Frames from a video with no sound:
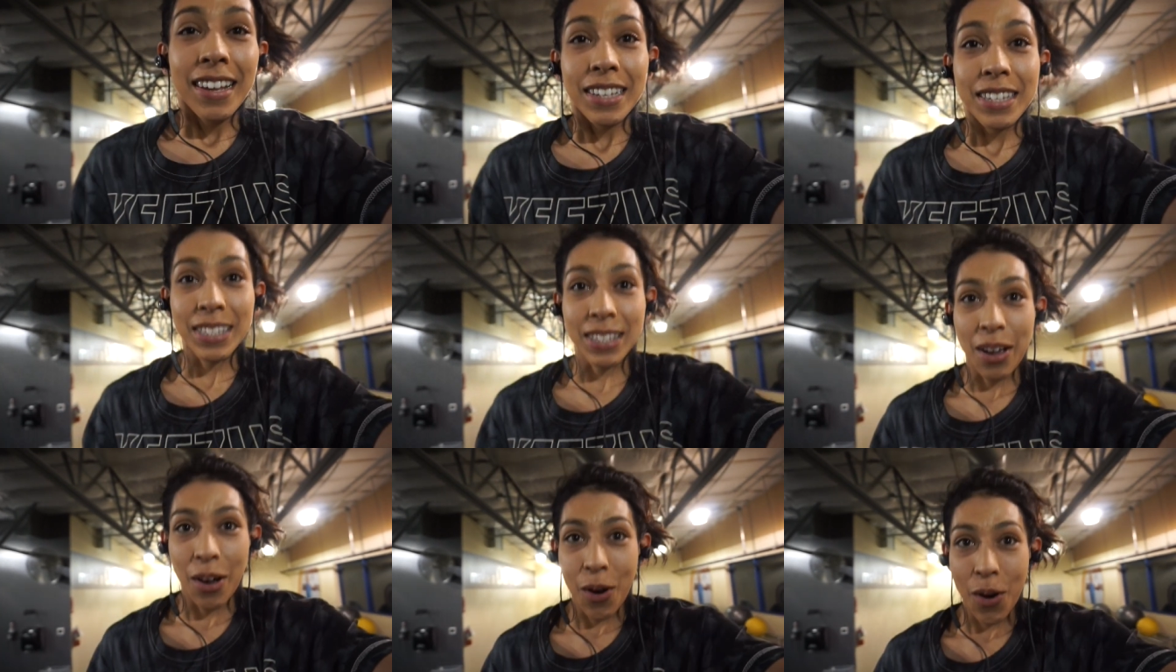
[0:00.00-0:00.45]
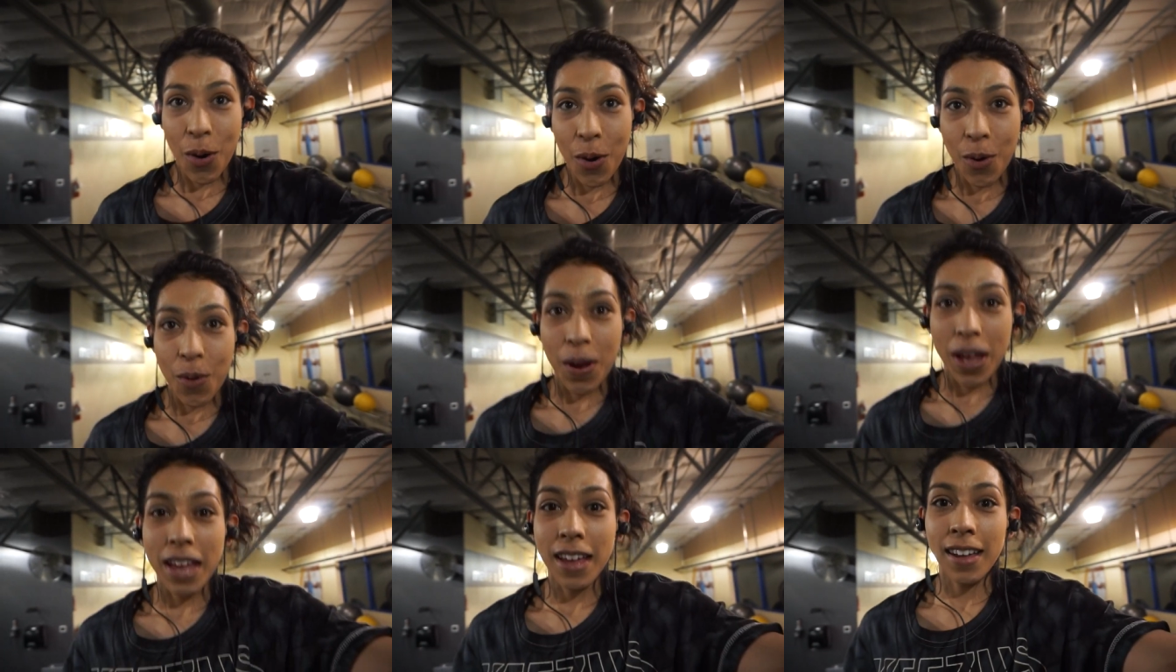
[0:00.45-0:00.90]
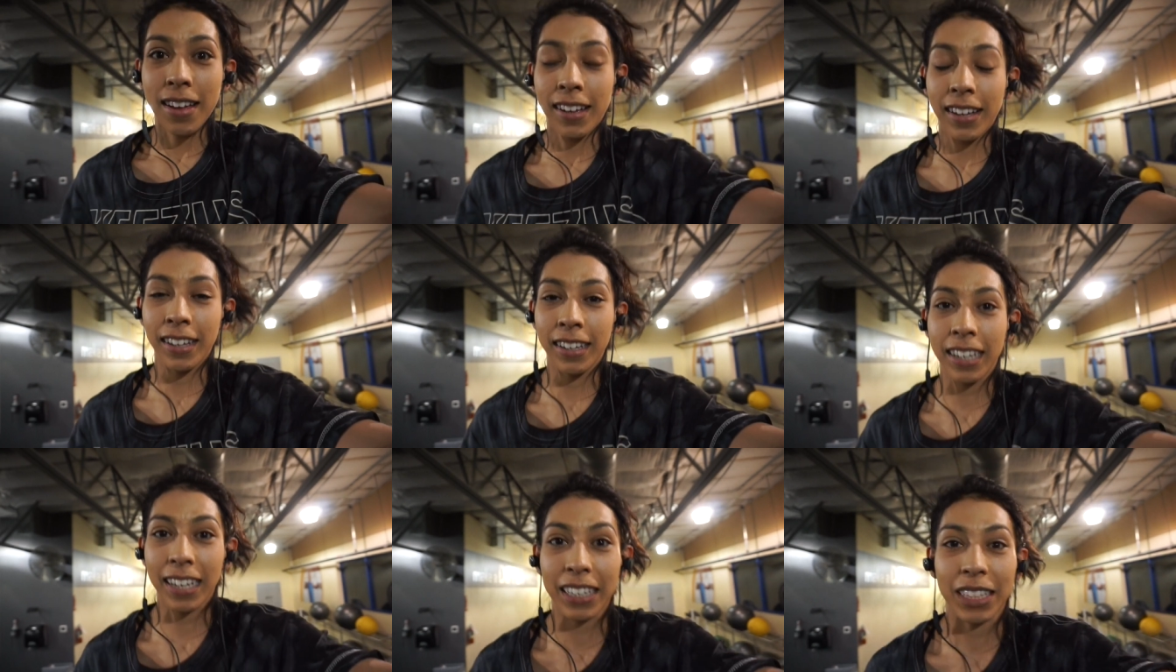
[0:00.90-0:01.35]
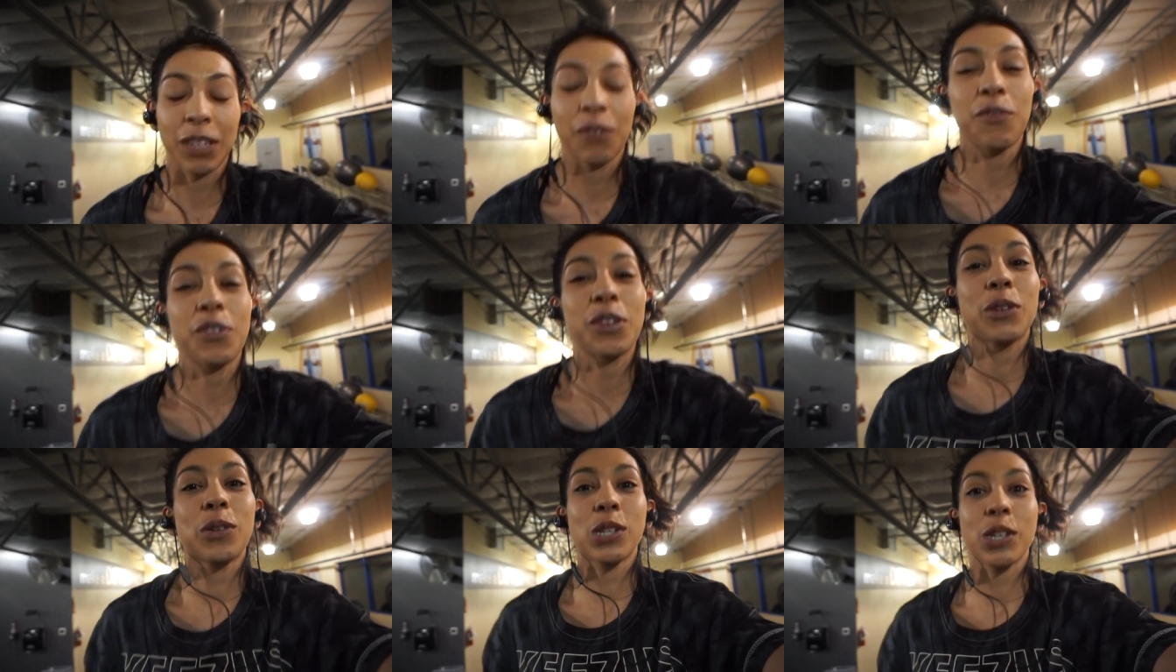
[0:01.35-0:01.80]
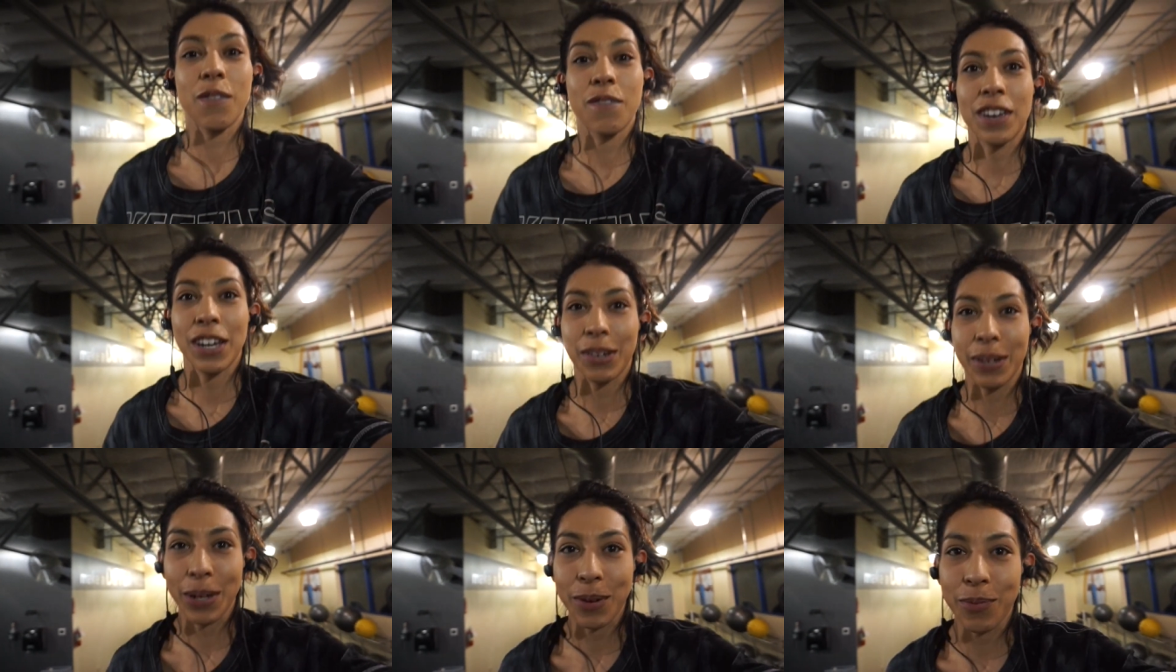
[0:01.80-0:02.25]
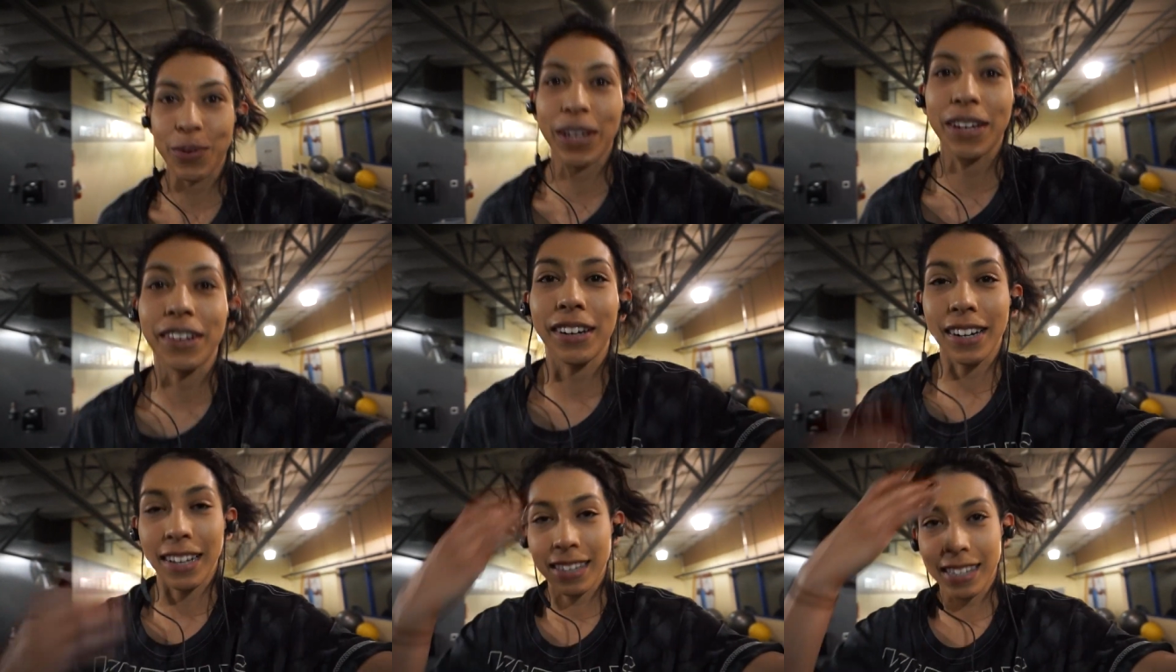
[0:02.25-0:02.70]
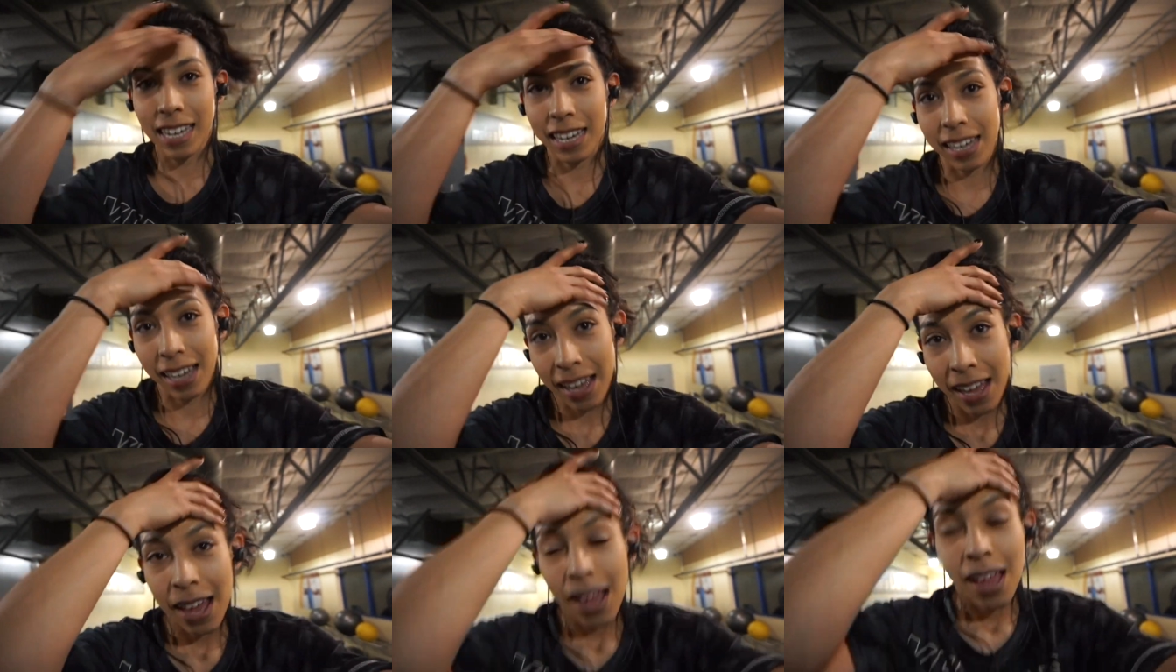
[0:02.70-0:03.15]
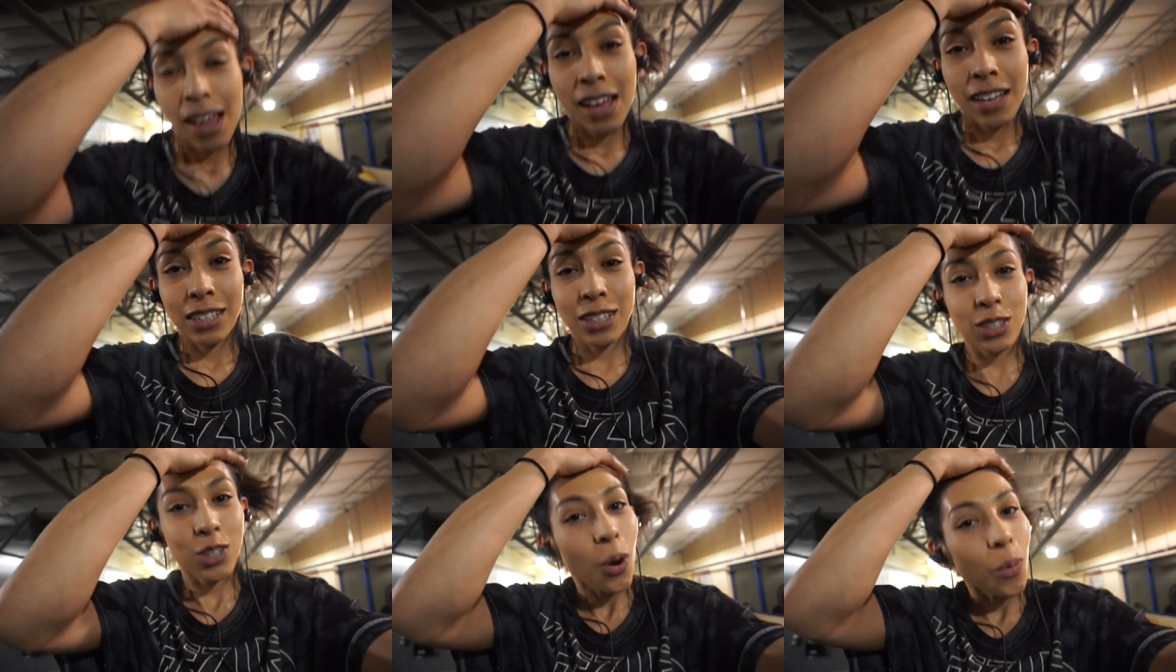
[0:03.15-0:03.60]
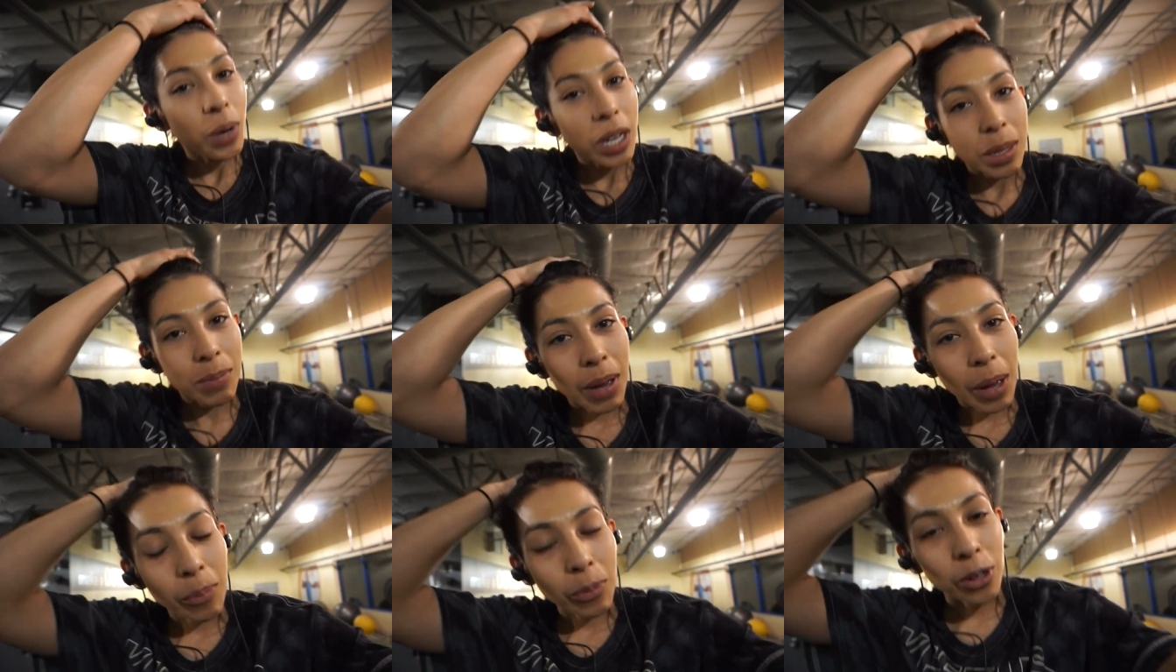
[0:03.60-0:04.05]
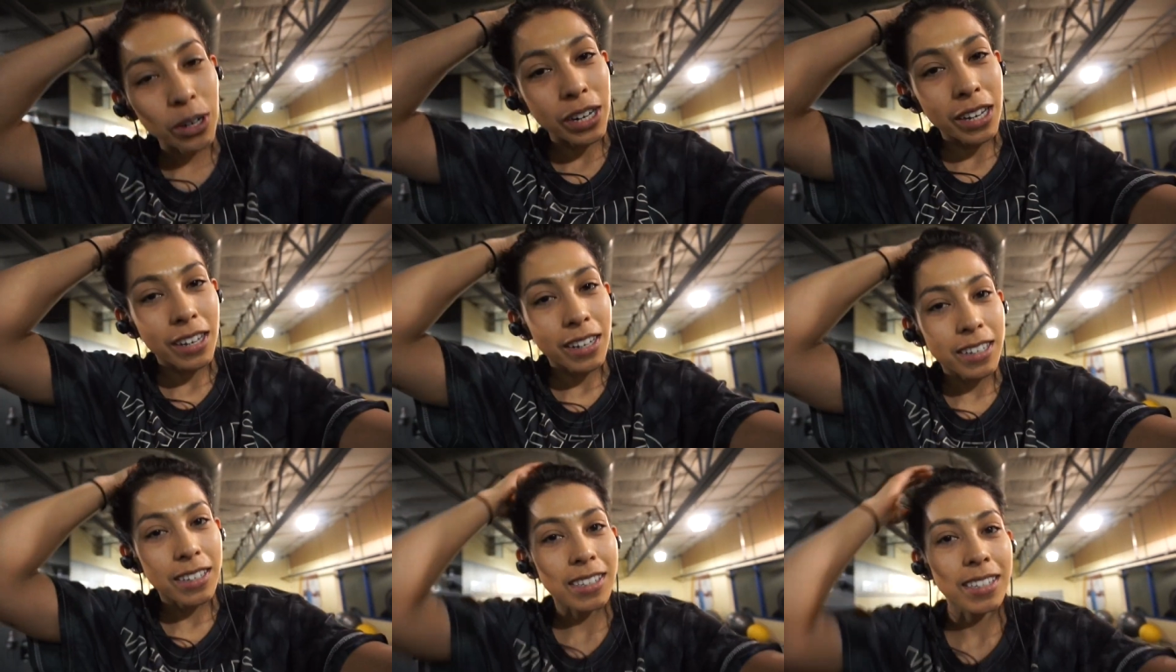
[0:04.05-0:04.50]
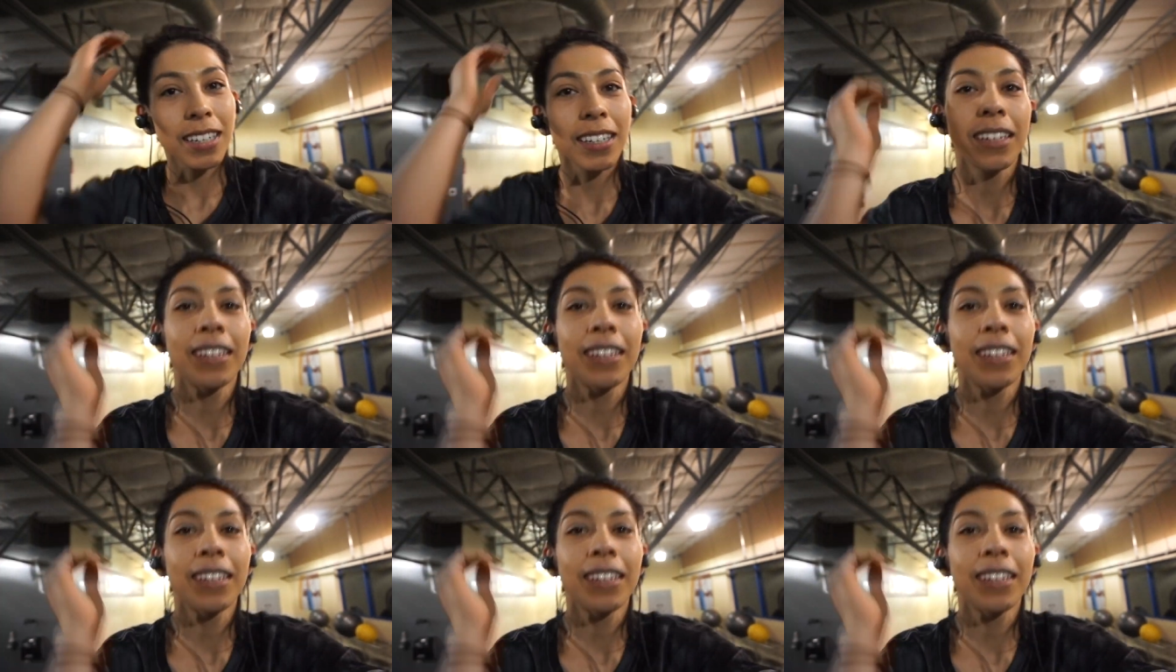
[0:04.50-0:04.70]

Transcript: so it feels very weird. It's like so many memories.